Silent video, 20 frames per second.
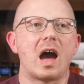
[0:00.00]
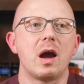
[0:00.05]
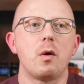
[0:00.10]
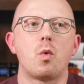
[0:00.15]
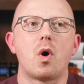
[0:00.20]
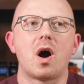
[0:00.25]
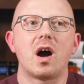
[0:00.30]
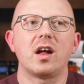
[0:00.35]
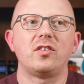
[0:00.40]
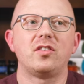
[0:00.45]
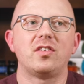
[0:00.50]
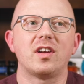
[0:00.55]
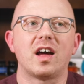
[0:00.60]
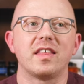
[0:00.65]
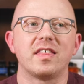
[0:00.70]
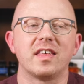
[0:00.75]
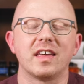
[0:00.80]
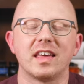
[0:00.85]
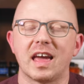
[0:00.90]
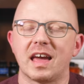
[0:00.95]
I watched,
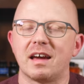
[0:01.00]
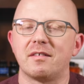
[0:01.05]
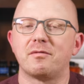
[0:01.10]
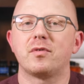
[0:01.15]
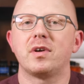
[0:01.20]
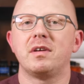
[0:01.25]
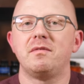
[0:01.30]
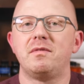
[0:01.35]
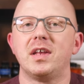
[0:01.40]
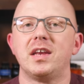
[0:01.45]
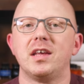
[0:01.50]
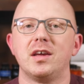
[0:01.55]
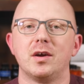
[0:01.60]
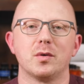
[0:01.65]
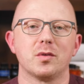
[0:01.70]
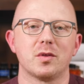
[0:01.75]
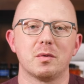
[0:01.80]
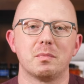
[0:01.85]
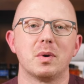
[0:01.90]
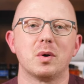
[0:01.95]
I think, every
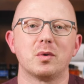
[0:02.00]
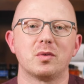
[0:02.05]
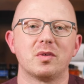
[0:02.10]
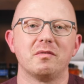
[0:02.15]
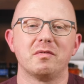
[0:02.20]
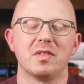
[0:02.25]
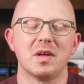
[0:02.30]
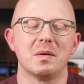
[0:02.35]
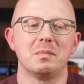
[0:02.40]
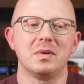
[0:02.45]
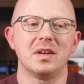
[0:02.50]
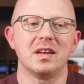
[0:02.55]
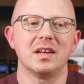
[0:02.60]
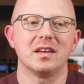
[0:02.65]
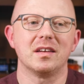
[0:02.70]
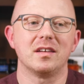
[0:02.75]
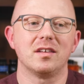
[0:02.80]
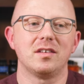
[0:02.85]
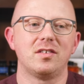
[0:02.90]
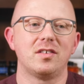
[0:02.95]
video that both of them
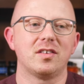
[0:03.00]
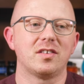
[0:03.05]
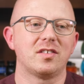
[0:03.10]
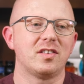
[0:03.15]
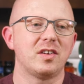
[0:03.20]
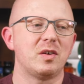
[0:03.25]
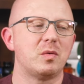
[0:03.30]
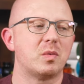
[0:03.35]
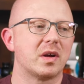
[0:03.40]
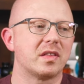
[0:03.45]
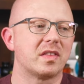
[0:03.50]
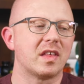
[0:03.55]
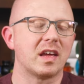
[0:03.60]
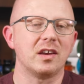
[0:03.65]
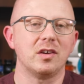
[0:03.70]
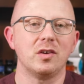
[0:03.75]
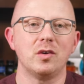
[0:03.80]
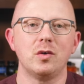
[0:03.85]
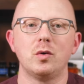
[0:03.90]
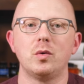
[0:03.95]
did to see what
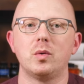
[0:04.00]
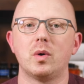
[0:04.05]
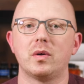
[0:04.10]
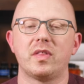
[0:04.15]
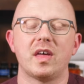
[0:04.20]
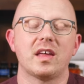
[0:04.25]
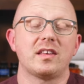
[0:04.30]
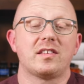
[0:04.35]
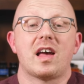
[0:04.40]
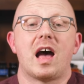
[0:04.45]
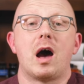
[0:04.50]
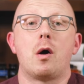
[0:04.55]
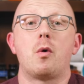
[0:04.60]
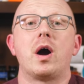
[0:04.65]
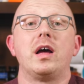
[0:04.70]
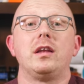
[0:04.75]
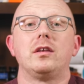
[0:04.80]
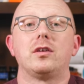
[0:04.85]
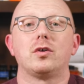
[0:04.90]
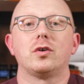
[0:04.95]
they knew. That's
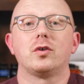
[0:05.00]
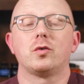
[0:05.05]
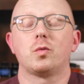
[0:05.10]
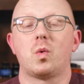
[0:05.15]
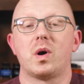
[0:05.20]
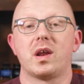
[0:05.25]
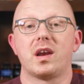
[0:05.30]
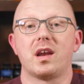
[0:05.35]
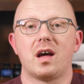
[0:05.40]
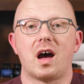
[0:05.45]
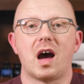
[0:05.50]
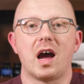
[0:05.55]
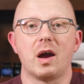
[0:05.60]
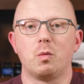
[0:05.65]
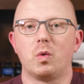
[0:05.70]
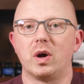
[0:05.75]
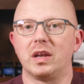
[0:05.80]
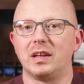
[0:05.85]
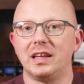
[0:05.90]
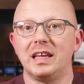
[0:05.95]
how I learned what, I,
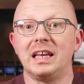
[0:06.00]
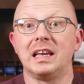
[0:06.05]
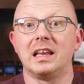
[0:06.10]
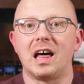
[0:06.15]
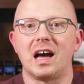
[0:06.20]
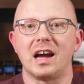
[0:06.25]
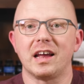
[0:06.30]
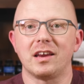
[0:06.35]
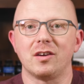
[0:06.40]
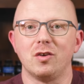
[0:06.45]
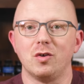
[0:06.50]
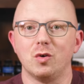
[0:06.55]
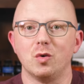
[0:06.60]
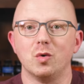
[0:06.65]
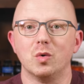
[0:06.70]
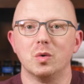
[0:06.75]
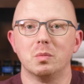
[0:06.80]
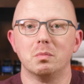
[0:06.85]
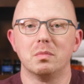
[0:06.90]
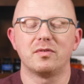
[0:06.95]
what little I
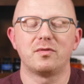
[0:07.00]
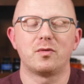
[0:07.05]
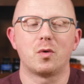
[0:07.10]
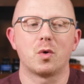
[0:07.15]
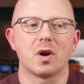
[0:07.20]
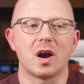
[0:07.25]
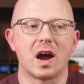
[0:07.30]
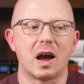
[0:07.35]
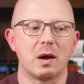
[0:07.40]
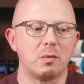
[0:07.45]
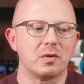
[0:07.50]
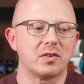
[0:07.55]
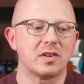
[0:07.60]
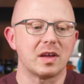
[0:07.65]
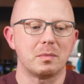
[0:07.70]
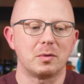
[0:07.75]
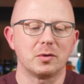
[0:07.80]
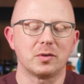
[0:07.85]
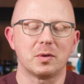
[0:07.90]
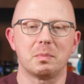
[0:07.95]
knew before I was
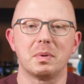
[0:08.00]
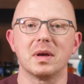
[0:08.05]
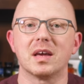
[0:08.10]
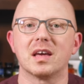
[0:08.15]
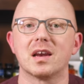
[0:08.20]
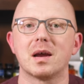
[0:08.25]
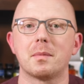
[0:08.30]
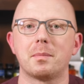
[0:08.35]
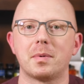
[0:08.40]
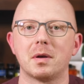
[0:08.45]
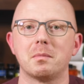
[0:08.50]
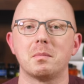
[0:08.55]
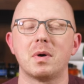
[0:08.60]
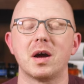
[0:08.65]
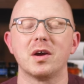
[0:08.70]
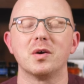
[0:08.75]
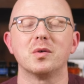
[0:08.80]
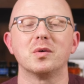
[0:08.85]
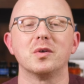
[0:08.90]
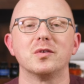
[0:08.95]
able to pick it up on
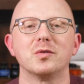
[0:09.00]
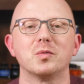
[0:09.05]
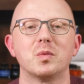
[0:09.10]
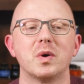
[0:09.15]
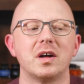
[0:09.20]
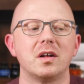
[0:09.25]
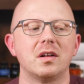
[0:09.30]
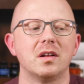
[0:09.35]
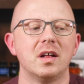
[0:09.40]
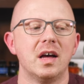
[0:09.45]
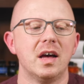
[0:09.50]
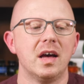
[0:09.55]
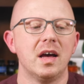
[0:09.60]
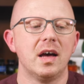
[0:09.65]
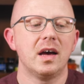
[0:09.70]
my own as well.